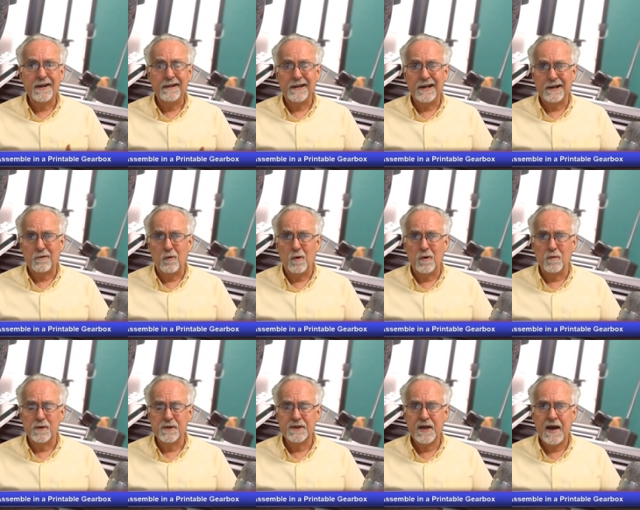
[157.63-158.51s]
of like what
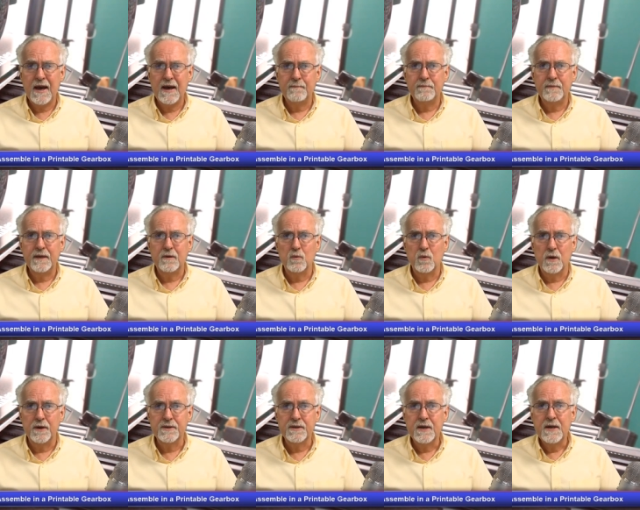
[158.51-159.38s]
was happening
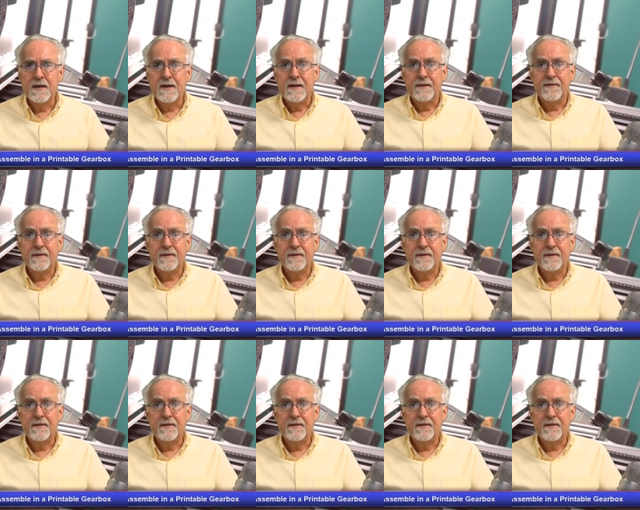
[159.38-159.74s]
was